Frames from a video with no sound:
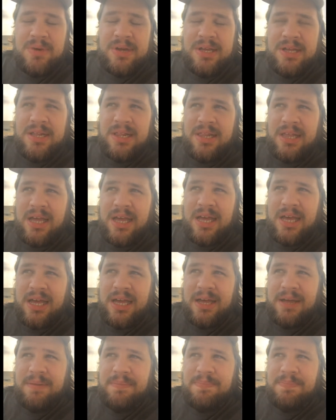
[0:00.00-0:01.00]

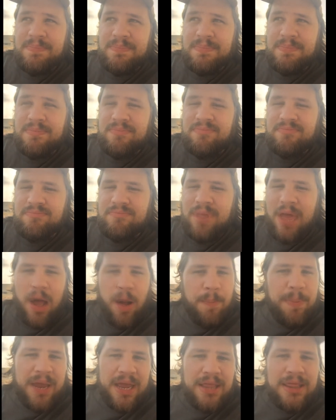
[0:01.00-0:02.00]
will
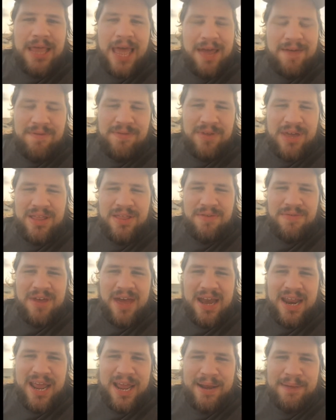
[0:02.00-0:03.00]
help in the
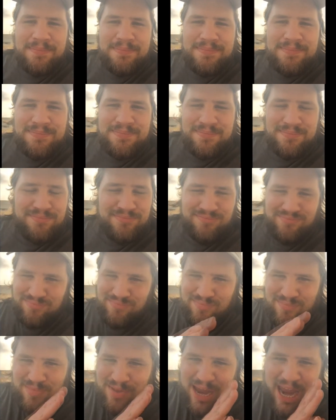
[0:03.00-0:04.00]
fat hate.
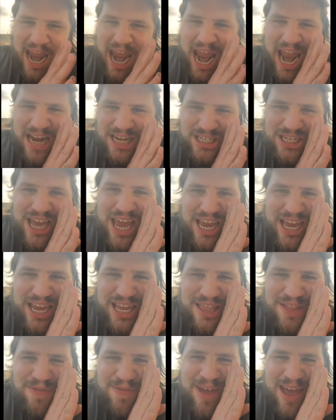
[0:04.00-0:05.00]

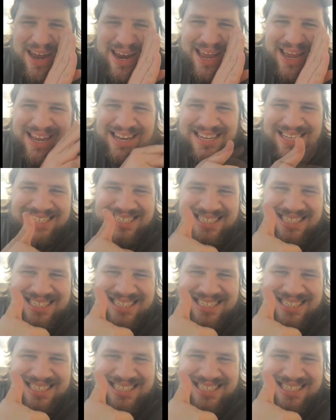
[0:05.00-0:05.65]
Hashtag in the fat hate.